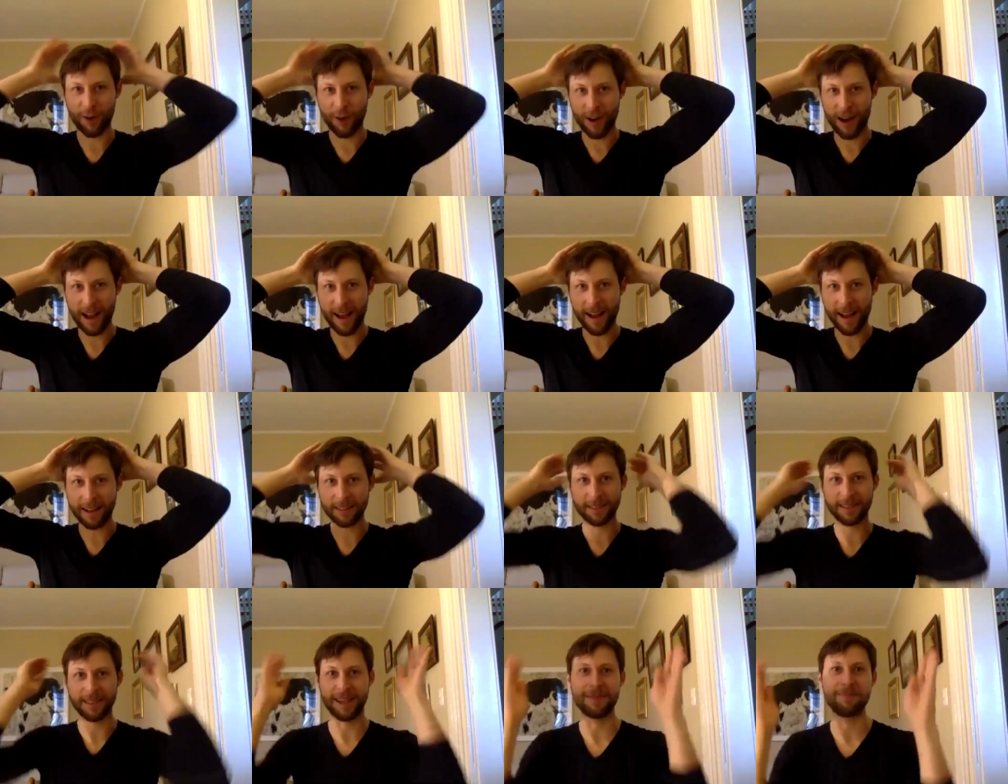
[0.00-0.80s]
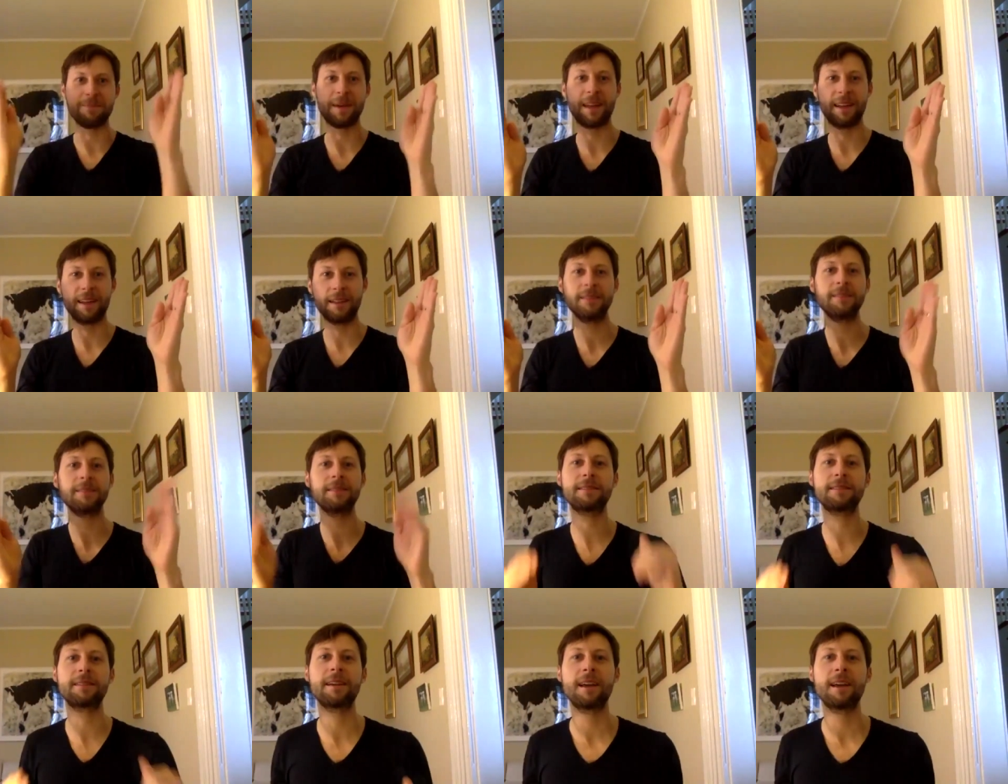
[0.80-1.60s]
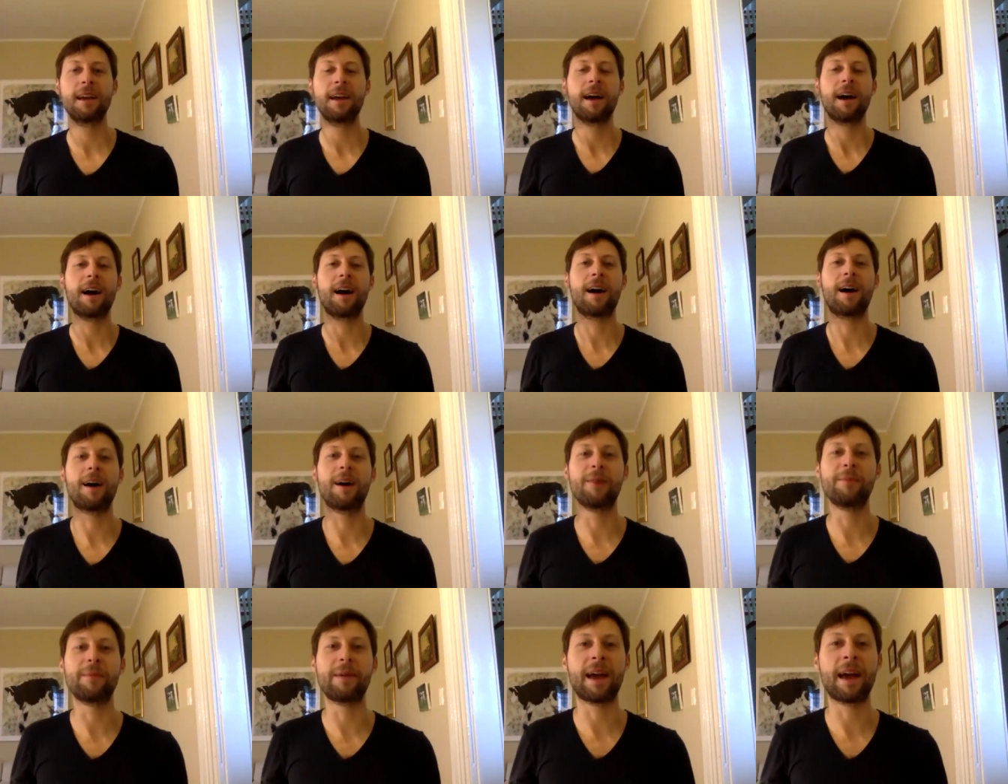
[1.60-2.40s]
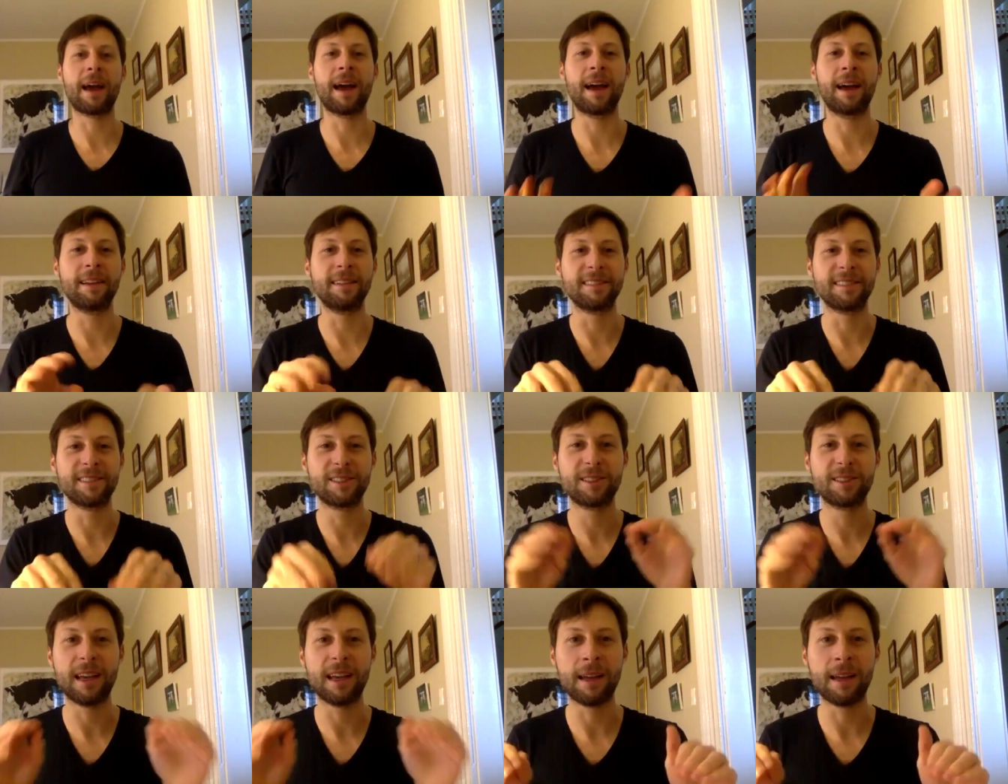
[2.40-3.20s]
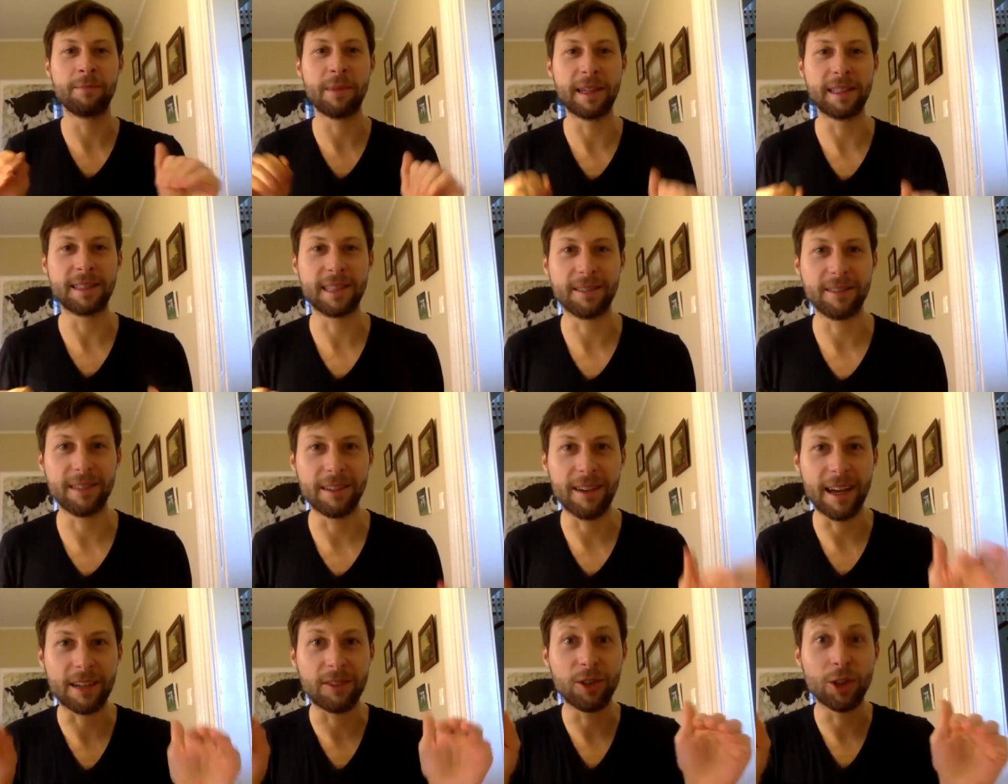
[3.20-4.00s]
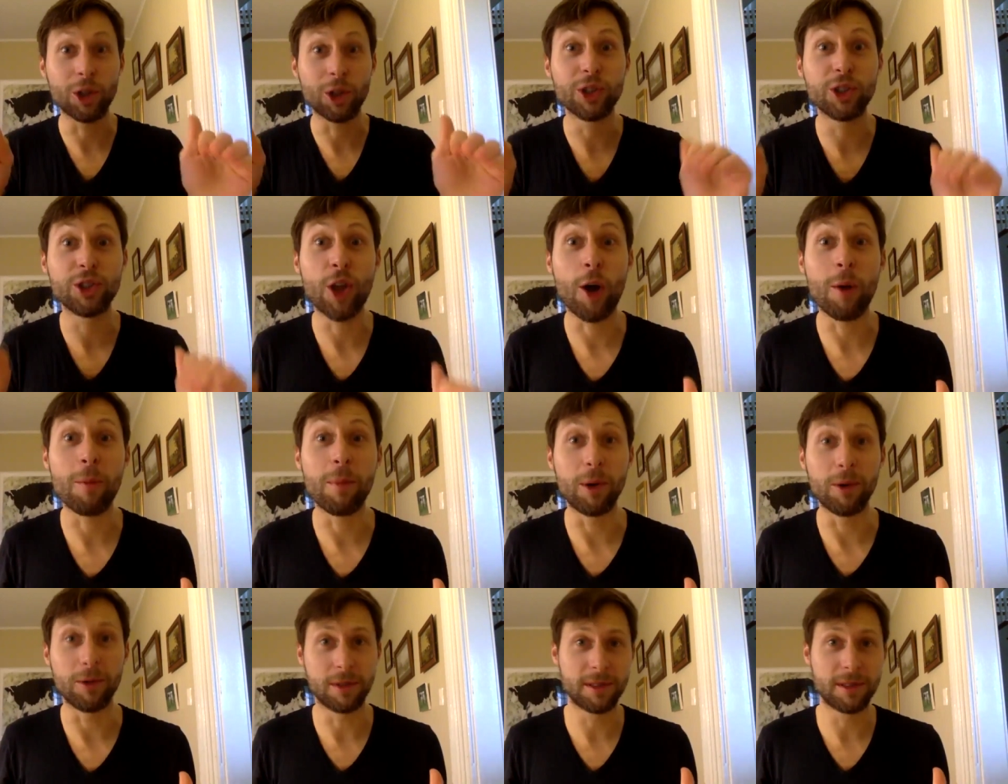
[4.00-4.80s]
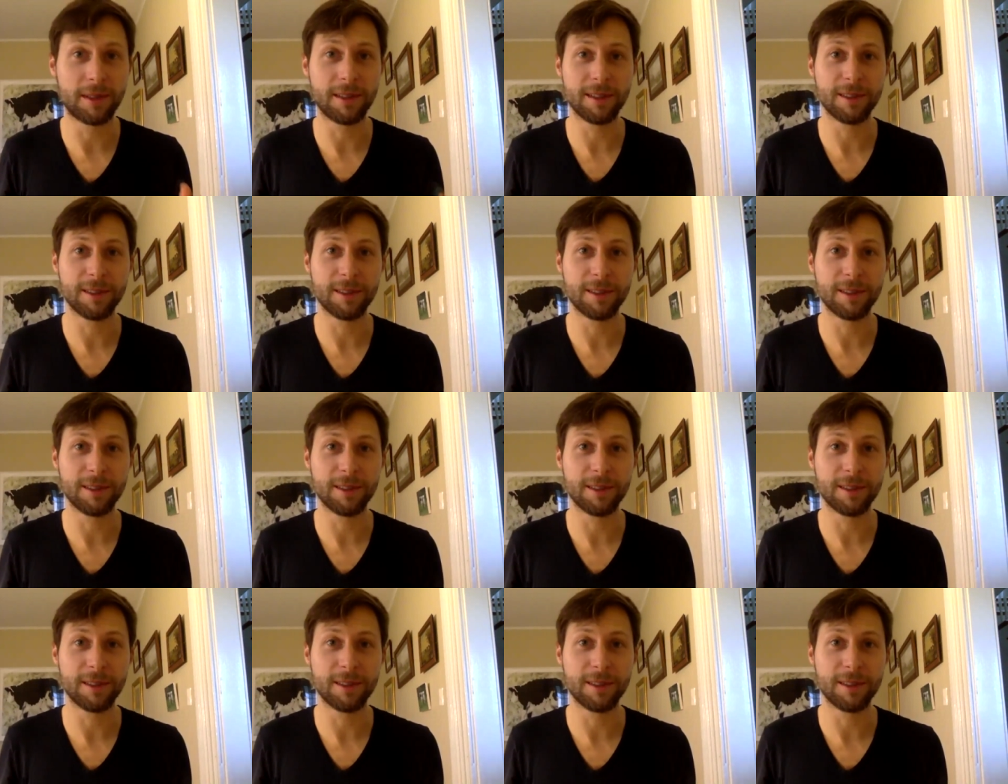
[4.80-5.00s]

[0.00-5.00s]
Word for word: hats and mittens um, and and basically like little snow boots.